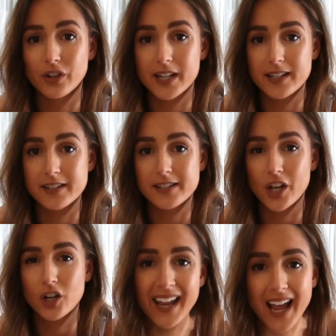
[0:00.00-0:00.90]
already done so,
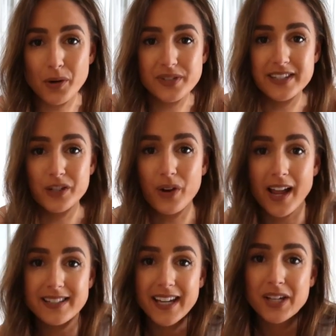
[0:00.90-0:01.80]
and I will see you
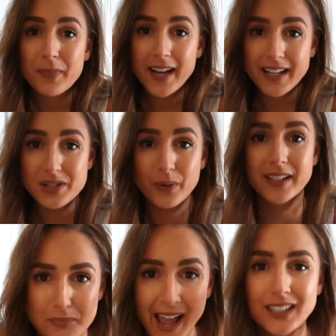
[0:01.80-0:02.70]
guys in my next one.